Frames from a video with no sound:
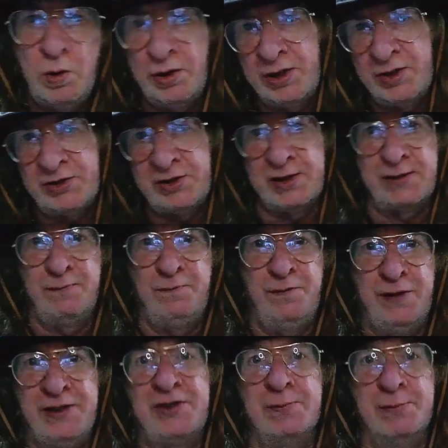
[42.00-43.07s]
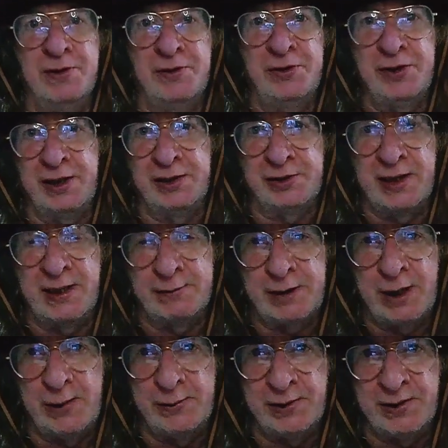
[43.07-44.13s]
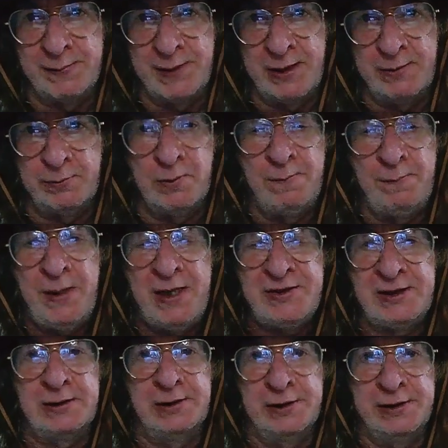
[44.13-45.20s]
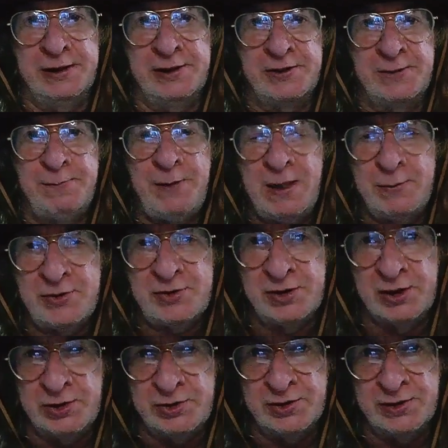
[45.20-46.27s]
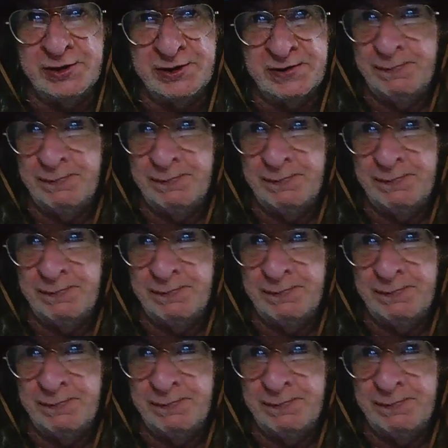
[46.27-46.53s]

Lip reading: what is this VTOMAN thing that I'm going on about? Well, basically it's a power station.